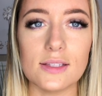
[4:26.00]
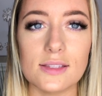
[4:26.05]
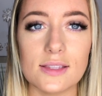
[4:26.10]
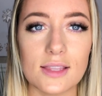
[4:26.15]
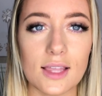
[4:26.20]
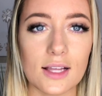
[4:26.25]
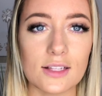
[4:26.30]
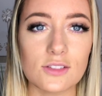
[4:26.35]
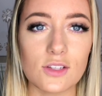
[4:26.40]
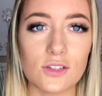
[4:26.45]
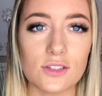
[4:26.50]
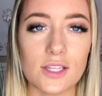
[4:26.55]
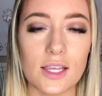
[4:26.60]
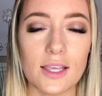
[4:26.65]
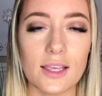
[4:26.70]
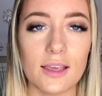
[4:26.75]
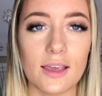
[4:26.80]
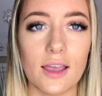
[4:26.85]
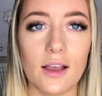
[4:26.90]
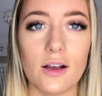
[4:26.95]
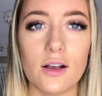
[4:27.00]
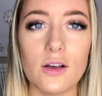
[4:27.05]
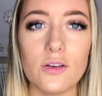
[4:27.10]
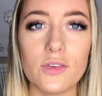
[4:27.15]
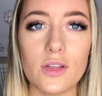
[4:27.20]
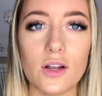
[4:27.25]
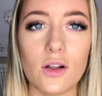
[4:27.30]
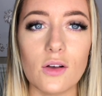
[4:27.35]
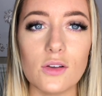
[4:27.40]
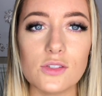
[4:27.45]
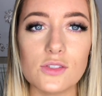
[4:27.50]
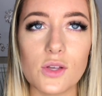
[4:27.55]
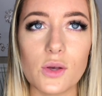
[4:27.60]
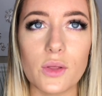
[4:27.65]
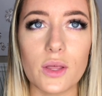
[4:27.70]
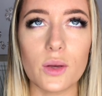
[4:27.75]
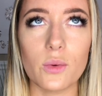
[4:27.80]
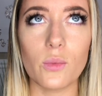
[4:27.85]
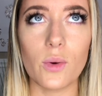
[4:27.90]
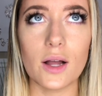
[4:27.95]
That's all taken care of. And also
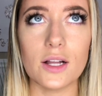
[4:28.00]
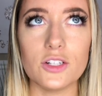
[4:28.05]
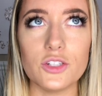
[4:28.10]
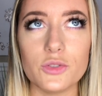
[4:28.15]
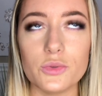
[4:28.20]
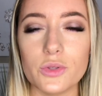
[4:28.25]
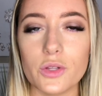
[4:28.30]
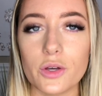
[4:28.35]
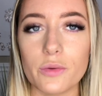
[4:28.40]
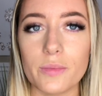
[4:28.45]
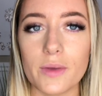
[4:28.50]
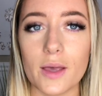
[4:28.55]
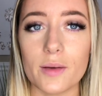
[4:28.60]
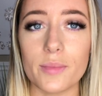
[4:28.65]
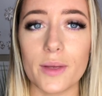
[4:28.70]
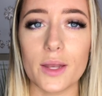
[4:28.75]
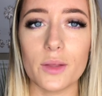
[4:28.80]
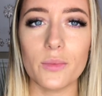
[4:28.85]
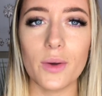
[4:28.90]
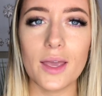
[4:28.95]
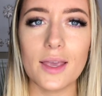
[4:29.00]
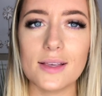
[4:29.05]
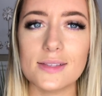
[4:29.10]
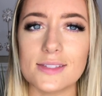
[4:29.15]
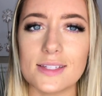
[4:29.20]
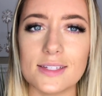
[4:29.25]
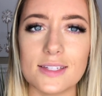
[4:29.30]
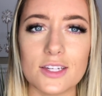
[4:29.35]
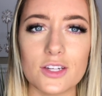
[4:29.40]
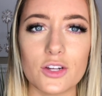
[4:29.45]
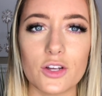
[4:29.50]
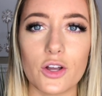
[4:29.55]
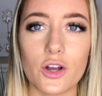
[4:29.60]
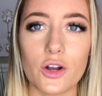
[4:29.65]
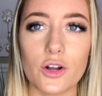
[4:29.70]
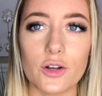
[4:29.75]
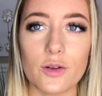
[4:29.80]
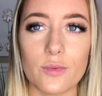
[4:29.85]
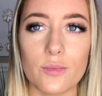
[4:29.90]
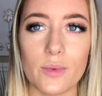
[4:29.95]
like, why'd you look me up anyway? Because it didn't
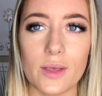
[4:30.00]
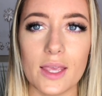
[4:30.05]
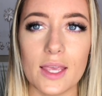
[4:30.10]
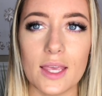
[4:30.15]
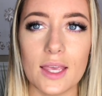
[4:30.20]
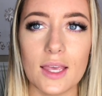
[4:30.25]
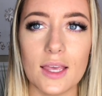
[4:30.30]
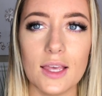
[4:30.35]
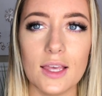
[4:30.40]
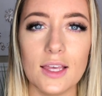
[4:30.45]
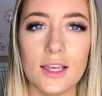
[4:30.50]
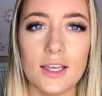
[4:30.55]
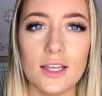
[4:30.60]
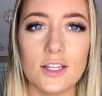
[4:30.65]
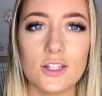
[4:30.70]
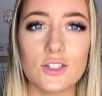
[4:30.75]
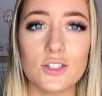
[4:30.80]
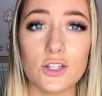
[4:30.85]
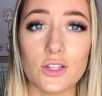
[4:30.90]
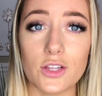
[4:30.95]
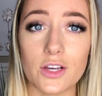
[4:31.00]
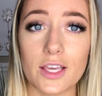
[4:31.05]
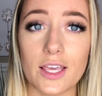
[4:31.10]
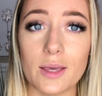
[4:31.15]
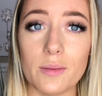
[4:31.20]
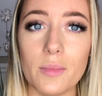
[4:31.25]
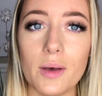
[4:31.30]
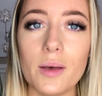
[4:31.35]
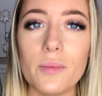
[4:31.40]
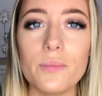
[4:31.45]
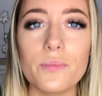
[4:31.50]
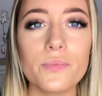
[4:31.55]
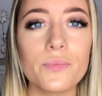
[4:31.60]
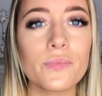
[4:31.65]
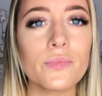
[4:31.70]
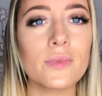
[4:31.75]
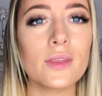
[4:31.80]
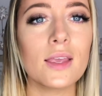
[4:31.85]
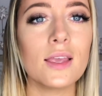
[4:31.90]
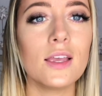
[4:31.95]
occur to me to look him up.
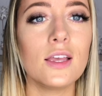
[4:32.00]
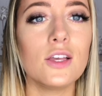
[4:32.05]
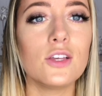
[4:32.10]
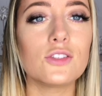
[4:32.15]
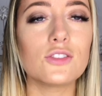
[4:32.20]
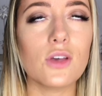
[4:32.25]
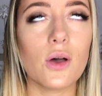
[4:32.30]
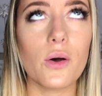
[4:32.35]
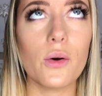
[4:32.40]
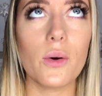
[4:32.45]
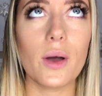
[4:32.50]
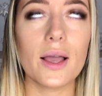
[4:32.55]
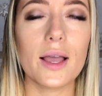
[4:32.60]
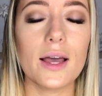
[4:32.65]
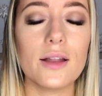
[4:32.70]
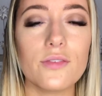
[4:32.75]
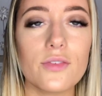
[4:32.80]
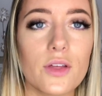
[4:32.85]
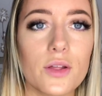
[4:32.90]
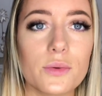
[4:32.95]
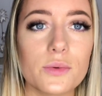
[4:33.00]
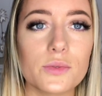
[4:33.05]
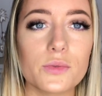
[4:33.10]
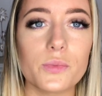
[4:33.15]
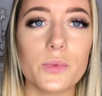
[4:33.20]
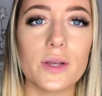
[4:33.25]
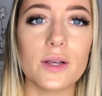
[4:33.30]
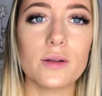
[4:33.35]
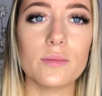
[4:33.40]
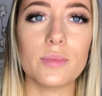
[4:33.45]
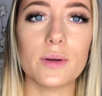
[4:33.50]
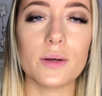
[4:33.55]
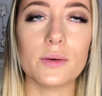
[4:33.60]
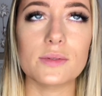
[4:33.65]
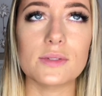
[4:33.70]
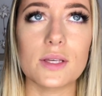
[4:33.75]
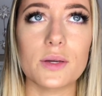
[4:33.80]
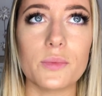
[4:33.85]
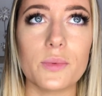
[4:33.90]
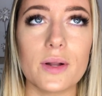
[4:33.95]
So I kind of thought it was weird, but I
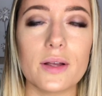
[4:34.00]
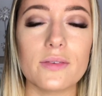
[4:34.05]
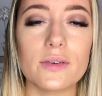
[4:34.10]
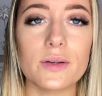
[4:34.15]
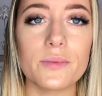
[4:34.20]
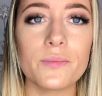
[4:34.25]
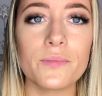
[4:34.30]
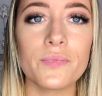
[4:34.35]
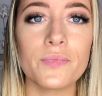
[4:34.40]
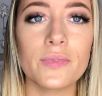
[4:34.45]
was like, whatever.